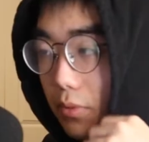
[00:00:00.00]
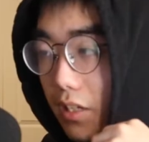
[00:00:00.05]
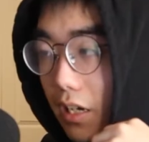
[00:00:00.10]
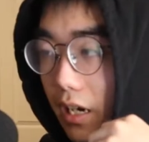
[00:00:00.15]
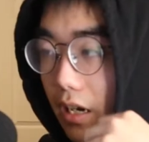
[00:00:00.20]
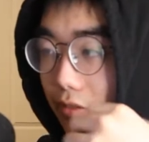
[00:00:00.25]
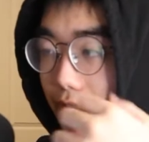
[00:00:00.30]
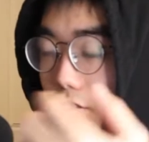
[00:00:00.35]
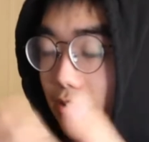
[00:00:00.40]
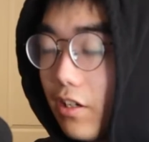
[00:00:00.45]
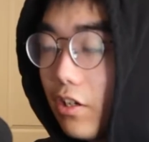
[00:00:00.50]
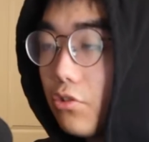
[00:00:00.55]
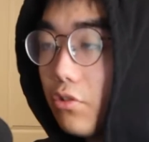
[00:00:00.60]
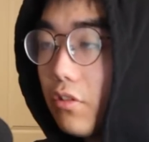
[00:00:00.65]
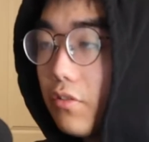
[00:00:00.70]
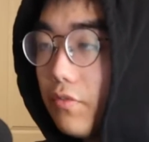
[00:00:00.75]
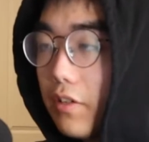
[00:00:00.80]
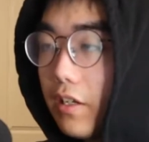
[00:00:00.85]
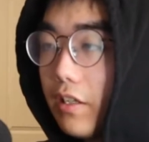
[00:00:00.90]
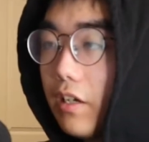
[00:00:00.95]
But yeah, after
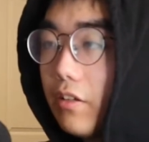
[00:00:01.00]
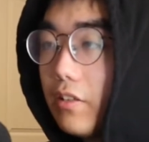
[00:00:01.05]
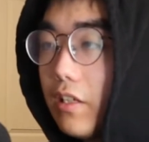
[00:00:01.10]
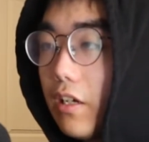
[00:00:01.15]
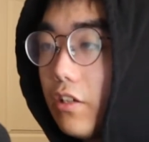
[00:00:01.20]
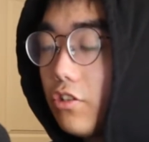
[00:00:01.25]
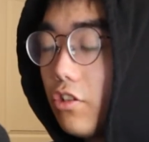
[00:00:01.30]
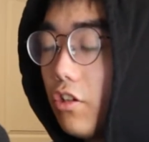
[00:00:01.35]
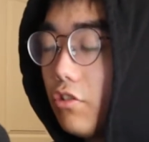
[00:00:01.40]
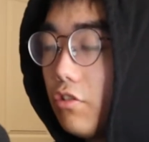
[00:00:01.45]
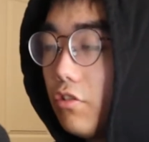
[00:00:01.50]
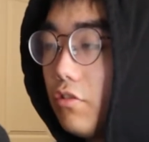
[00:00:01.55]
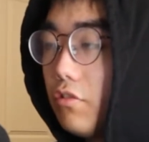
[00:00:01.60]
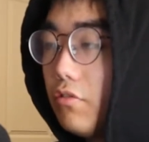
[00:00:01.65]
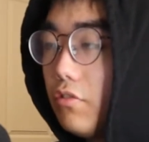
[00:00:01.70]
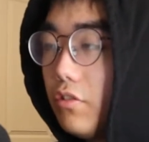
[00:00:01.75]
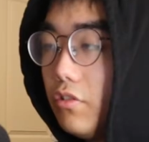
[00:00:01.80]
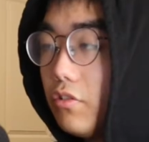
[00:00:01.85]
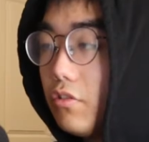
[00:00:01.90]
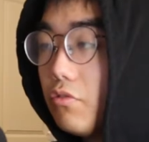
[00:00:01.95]
Yashiro found out that
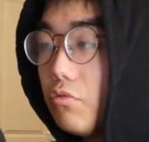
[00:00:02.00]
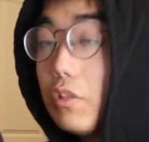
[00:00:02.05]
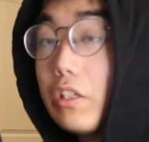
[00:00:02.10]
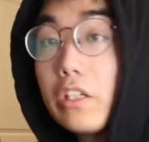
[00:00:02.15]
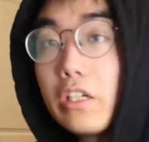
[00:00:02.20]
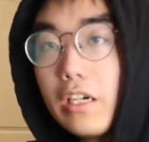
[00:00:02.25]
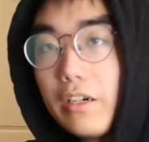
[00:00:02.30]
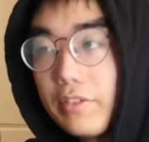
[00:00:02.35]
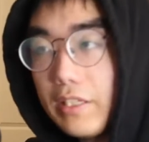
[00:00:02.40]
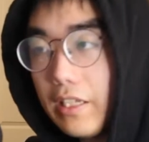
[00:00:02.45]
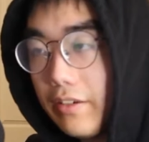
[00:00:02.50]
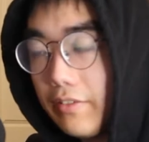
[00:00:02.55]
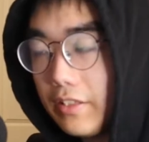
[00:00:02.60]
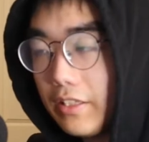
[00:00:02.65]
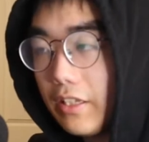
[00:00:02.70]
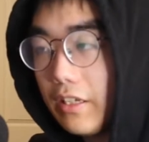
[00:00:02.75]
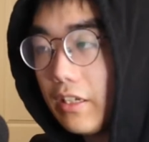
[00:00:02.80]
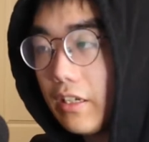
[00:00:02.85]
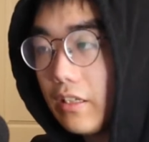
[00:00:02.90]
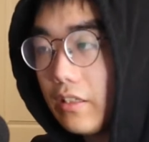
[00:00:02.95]
Satoru, recovered and
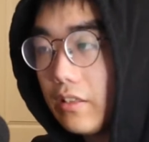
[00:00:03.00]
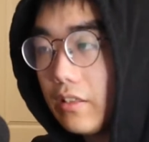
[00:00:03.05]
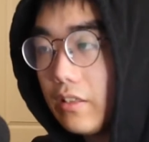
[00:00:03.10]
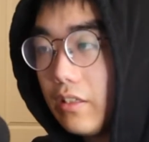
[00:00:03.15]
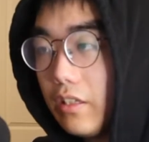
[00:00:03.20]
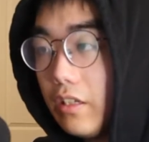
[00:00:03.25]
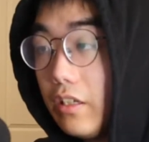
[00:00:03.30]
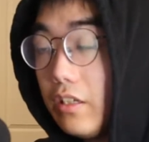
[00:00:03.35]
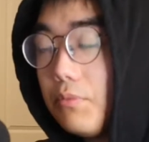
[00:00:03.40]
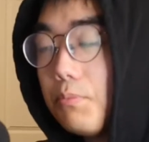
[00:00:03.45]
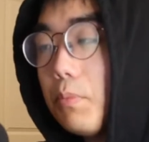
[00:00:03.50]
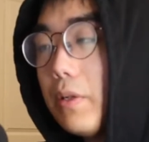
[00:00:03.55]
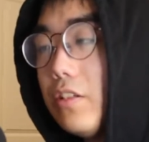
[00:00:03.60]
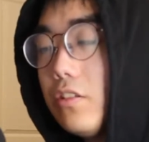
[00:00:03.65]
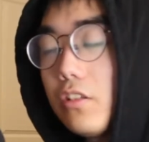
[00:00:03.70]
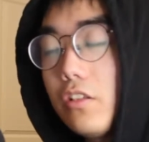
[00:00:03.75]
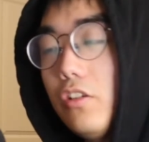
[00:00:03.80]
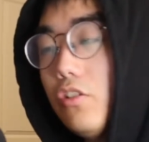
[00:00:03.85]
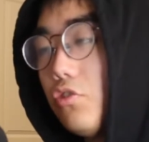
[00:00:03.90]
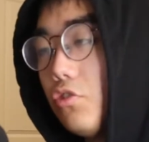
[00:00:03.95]
everything, and he
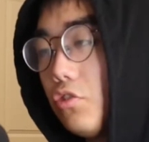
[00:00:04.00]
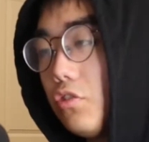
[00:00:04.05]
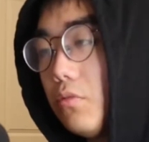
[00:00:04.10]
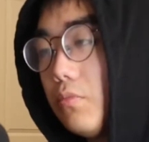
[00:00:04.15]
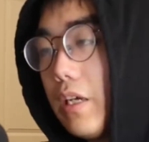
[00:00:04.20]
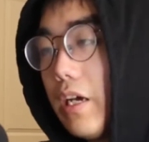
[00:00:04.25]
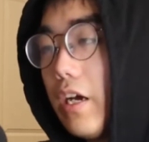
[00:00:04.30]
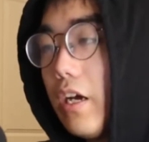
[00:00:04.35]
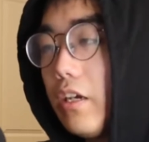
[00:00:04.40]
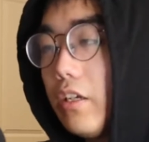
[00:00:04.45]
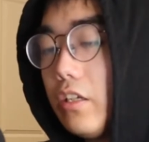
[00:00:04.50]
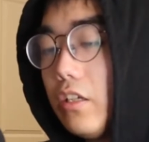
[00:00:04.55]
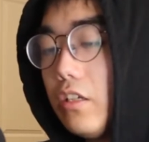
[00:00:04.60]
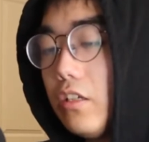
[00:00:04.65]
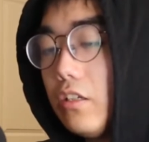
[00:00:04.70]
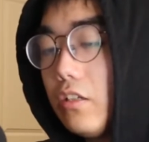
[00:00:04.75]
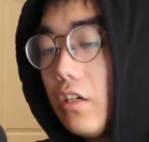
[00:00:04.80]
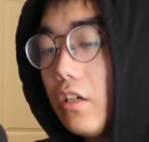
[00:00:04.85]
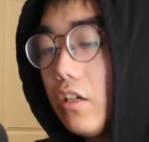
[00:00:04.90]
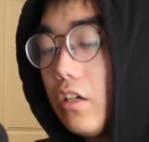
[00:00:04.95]
basically assumed that
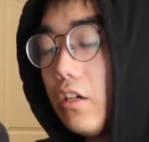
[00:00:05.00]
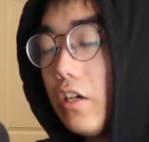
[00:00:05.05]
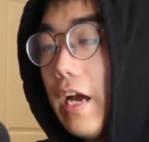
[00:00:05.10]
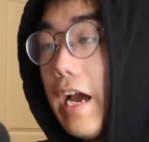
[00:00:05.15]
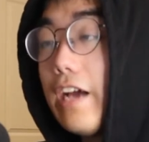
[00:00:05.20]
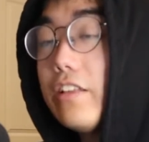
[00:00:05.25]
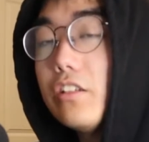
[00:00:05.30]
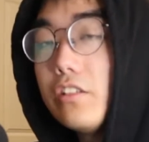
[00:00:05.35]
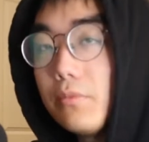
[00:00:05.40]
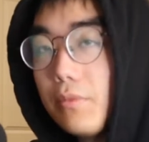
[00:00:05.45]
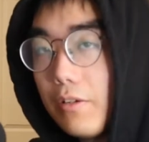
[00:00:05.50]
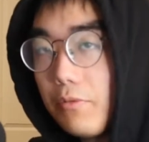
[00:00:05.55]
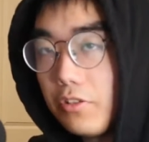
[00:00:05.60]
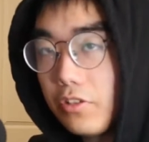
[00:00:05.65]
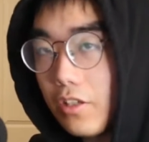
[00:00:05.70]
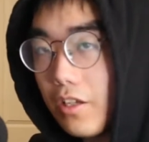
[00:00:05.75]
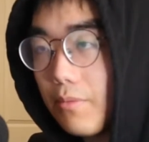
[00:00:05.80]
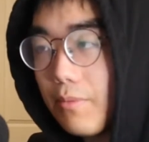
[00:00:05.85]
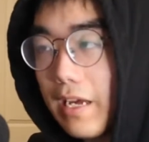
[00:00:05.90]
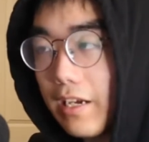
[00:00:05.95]
he had his
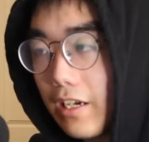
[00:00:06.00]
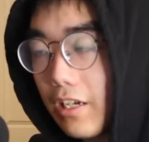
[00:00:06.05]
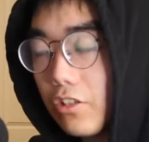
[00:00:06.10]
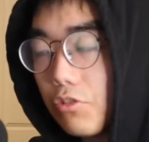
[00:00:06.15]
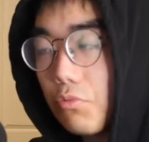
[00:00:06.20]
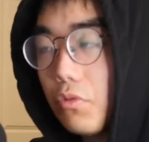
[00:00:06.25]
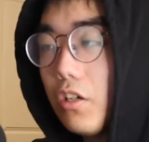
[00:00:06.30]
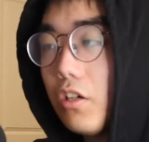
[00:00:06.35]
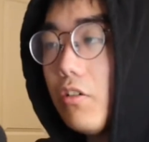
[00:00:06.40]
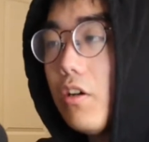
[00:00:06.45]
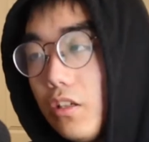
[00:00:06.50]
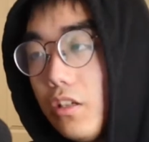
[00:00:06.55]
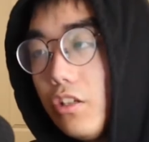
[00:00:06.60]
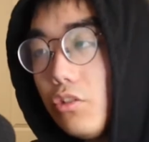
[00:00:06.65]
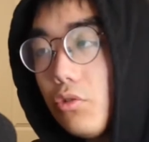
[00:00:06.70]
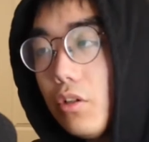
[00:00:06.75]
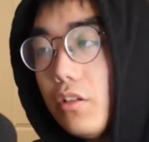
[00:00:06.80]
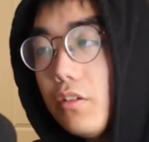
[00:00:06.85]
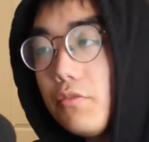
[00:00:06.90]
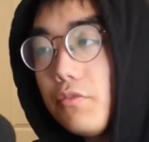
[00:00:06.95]
memories come back as well, he
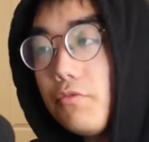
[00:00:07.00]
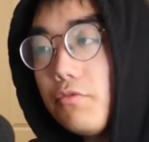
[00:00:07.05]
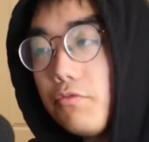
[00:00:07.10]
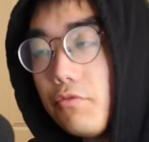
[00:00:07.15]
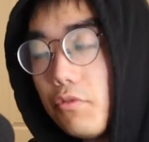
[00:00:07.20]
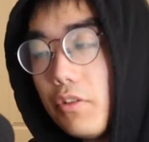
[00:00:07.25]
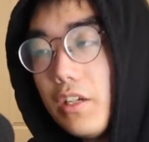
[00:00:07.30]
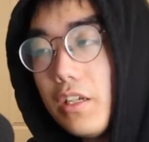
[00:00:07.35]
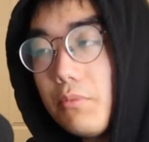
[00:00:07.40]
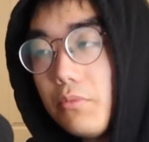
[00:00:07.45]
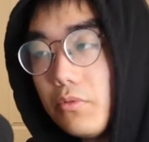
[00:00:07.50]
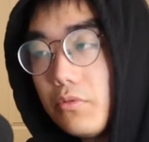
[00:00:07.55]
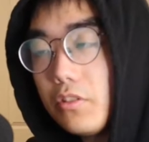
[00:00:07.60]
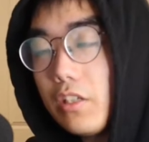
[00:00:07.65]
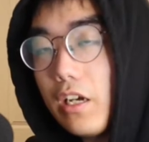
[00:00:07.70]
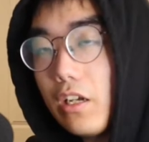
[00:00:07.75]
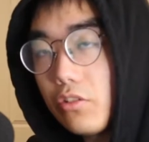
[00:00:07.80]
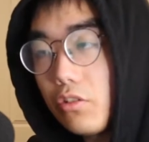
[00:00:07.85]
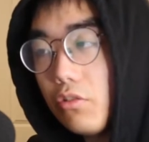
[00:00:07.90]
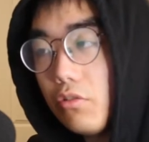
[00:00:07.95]
tried to frame
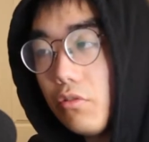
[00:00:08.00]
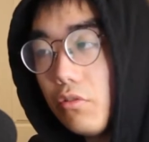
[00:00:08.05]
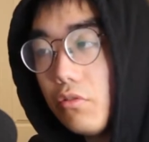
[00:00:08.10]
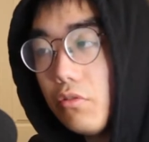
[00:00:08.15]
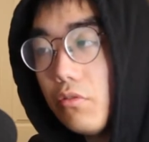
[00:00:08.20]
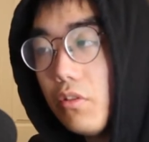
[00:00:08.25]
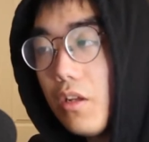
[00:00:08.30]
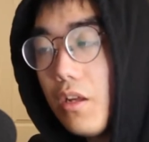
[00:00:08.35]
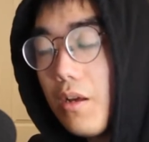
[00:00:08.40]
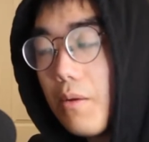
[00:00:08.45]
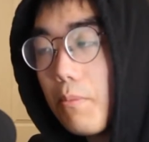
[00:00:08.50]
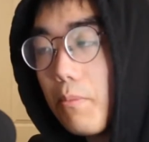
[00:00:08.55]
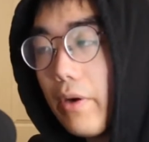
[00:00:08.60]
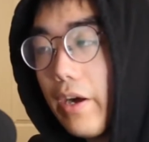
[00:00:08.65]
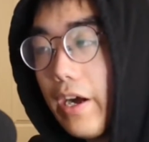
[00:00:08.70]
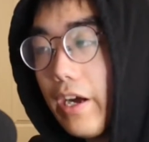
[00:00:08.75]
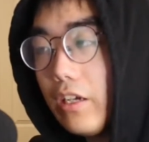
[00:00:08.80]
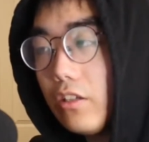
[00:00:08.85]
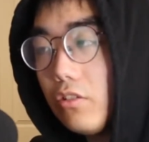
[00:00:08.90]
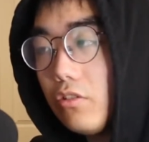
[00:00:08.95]
Satoru
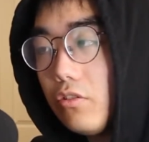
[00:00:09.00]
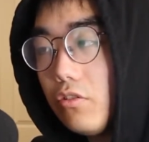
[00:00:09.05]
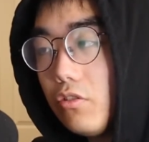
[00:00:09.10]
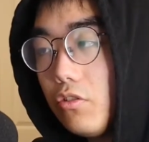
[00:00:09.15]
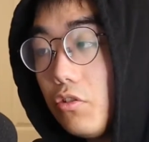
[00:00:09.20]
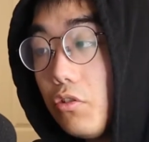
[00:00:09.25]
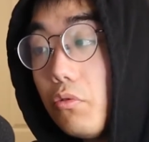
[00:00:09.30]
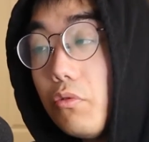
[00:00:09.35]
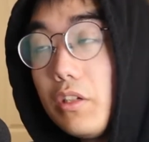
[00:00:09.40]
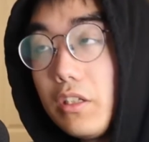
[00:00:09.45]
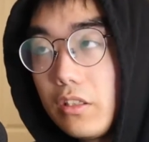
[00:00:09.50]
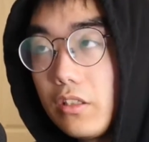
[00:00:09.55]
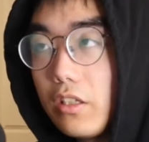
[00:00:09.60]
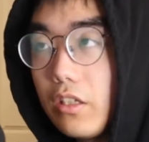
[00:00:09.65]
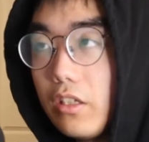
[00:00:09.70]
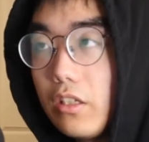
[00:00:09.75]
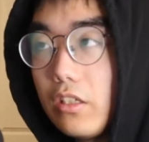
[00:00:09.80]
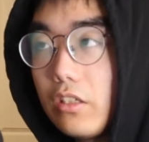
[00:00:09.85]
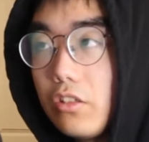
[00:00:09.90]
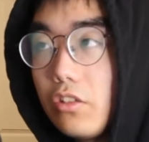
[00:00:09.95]
by doing
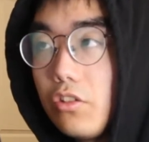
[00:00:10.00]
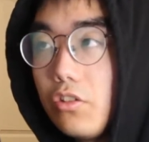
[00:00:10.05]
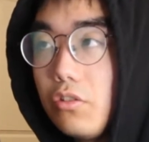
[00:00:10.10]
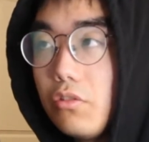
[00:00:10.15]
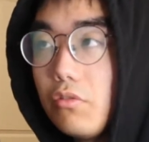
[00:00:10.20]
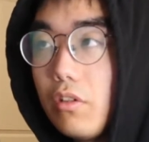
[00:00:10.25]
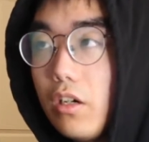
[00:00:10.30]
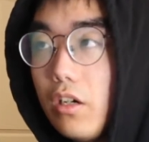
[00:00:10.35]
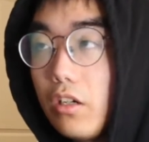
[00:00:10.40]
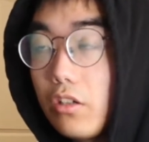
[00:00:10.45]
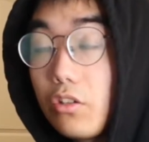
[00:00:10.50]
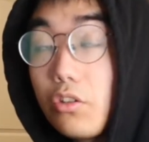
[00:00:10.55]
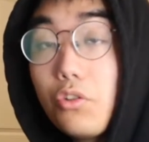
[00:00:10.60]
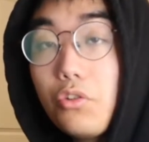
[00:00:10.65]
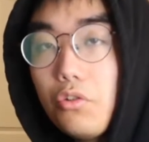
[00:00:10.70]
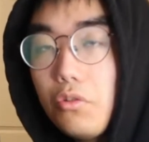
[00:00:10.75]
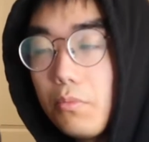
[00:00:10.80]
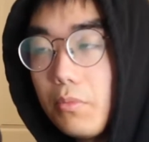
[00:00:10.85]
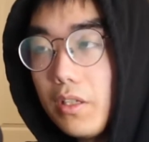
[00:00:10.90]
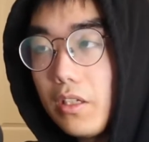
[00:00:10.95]
things to
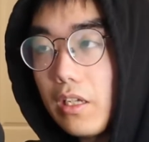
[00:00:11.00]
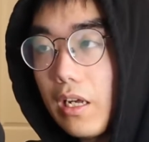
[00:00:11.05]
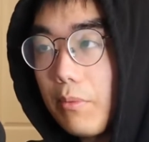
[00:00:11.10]
Kumi.